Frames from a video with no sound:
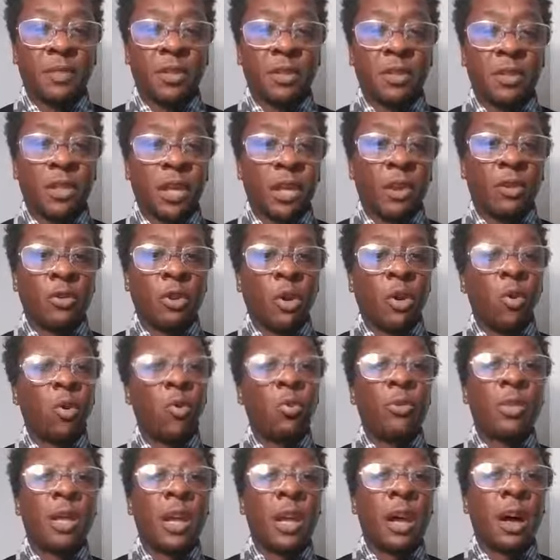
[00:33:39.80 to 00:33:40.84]
They don't know
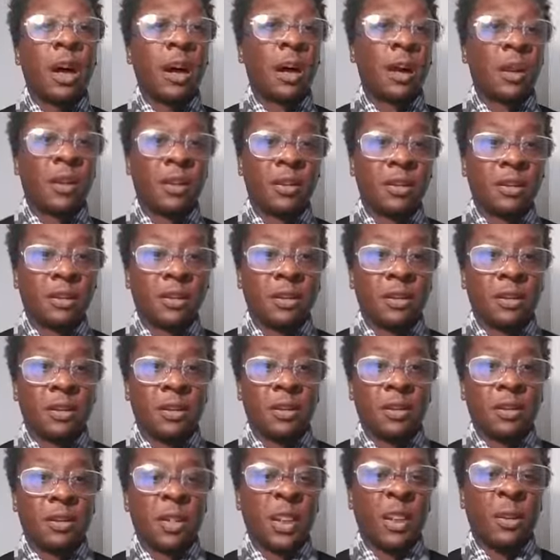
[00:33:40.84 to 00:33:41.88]
who they are.
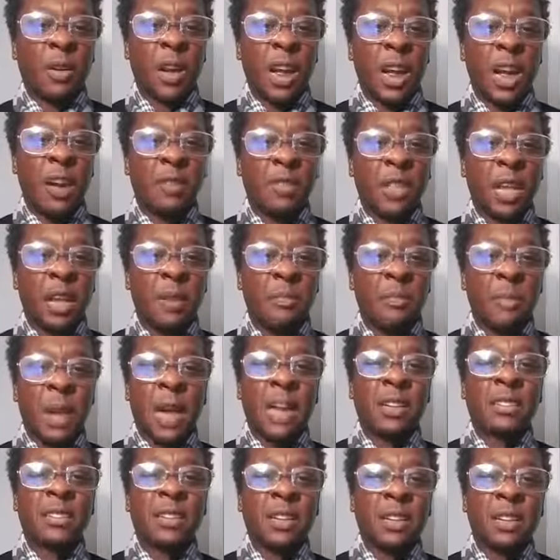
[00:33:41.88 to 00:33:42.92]
They don't have that
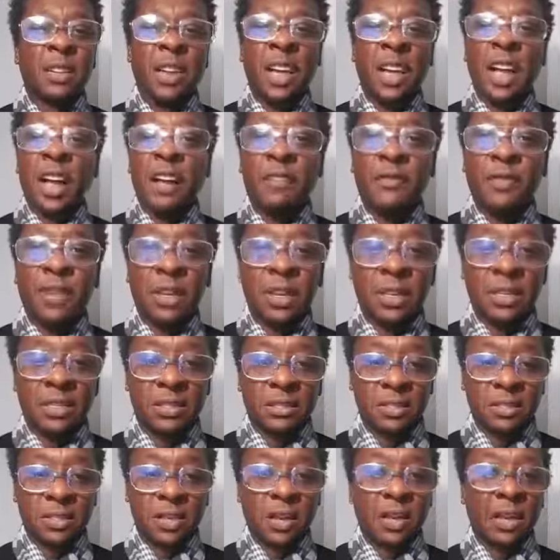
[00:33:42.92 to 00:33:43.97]
masculine
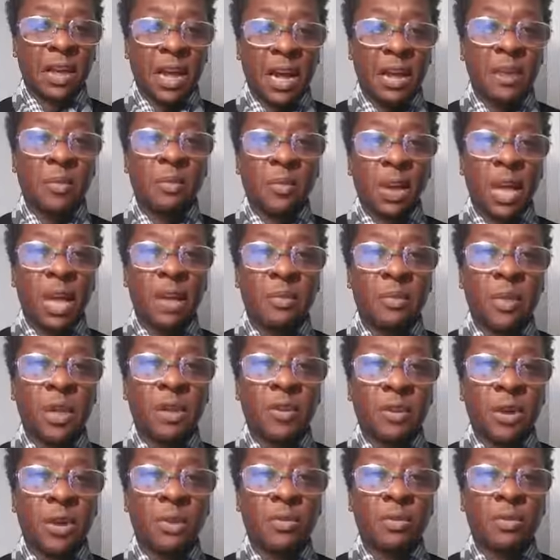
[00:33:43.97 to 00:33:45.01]
confidence. A lot of black men
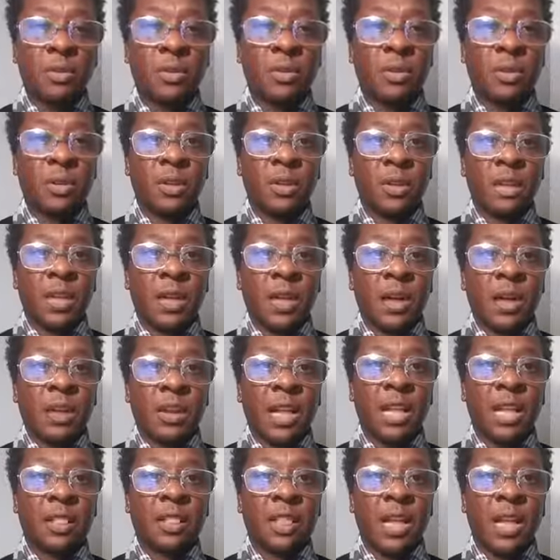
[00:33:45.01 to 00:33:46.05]
don't.
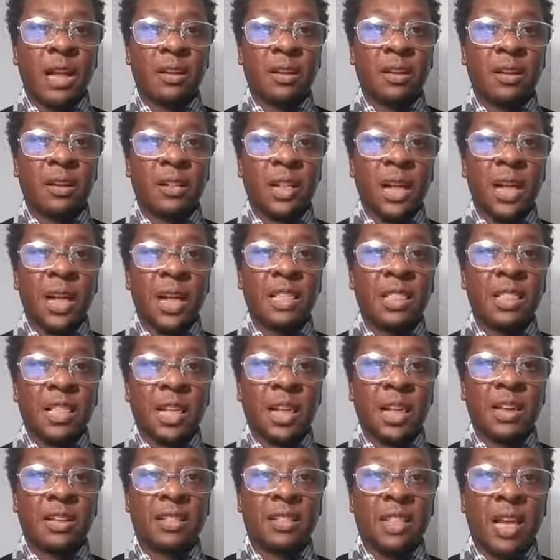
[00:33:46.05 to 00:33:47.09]
They think they
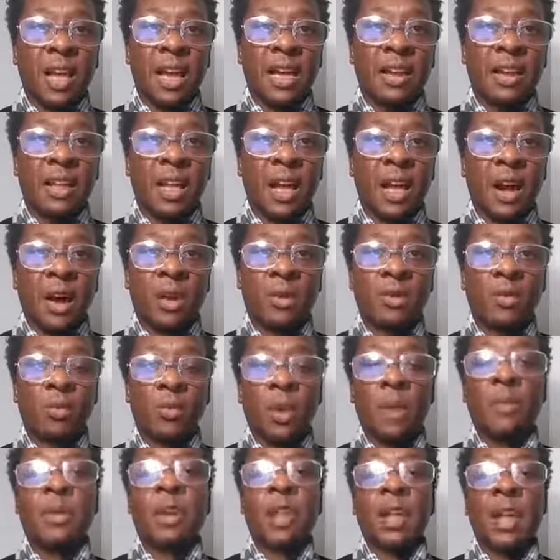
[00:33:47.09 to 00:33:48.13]
think that all the
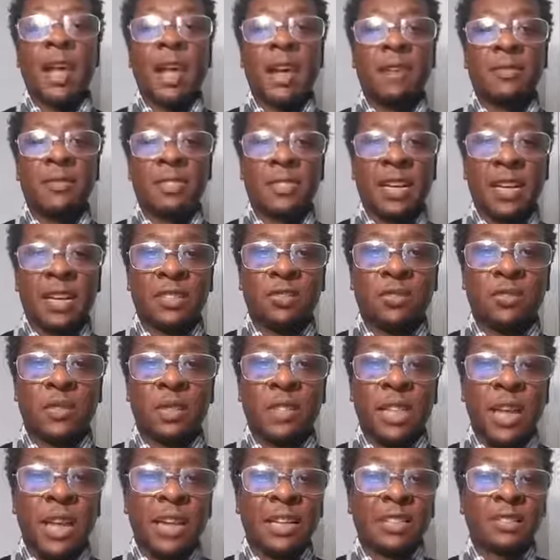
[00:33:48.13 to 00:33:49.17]
women they have sex with,
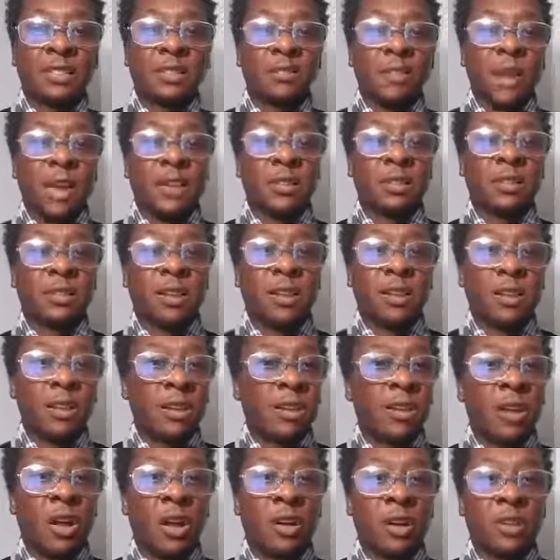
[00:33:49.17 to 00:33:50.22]
that is masculinity.
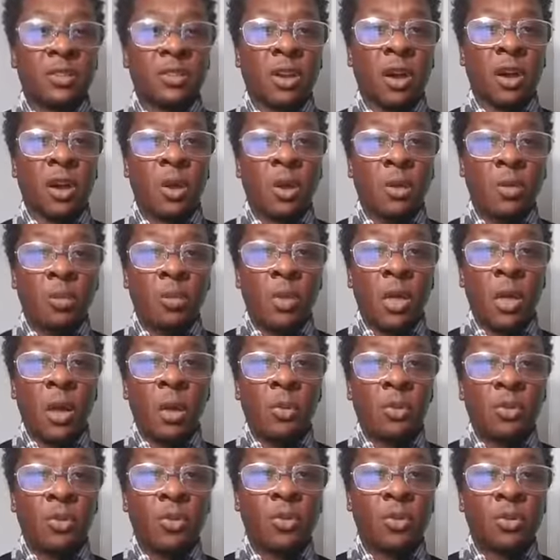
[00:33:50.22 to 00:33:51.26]
No, it's called
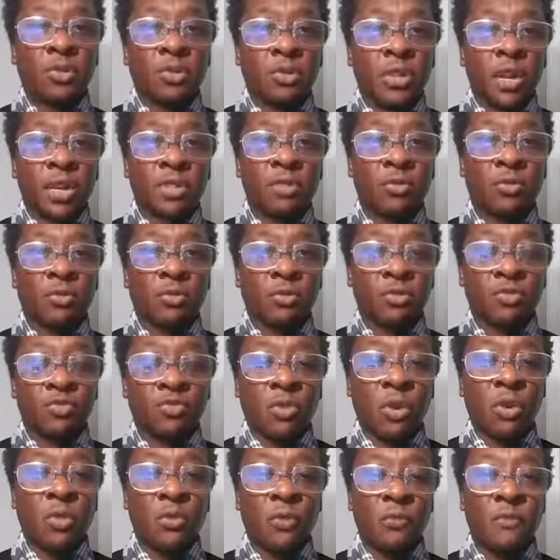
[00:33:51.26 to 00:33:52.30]
poor sexual
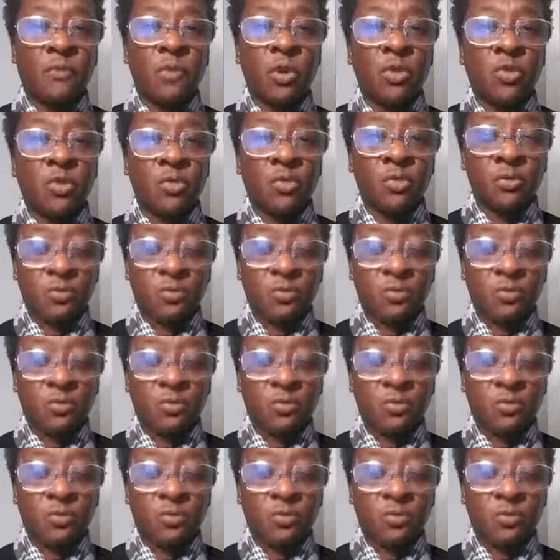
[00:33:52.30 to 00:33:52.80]
control, food.